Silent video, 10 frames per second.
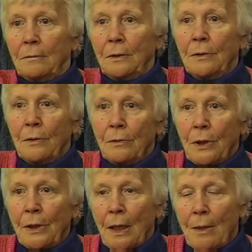in
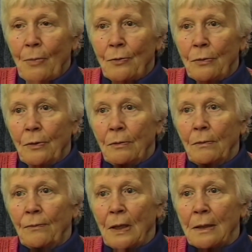the neighborhood
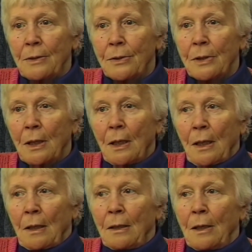of us,
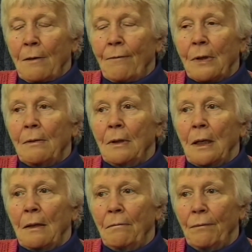and they were
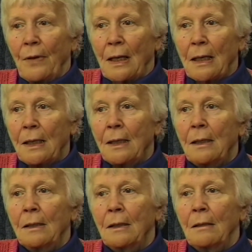a father
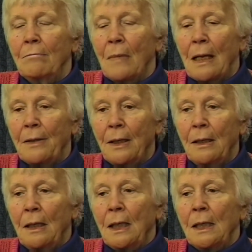and a
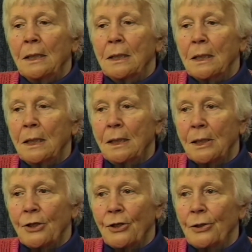mother and
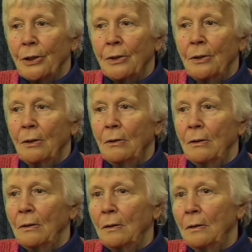6 children,
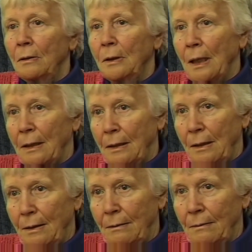all
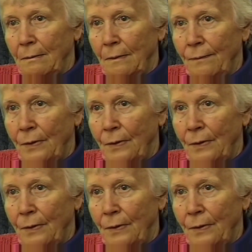died of